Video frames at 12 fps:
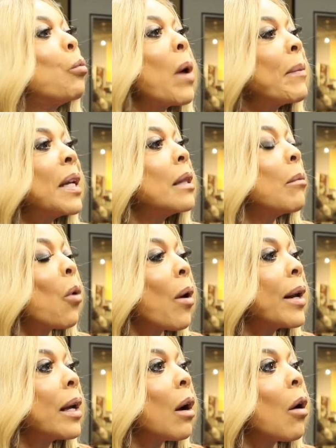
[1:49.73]
women in the
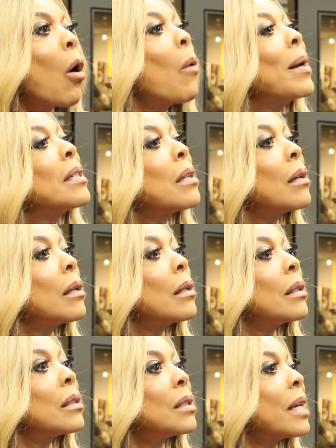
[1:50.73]
morning are always
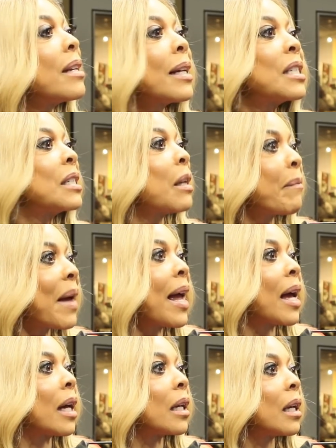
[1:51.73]
sitting next to some man.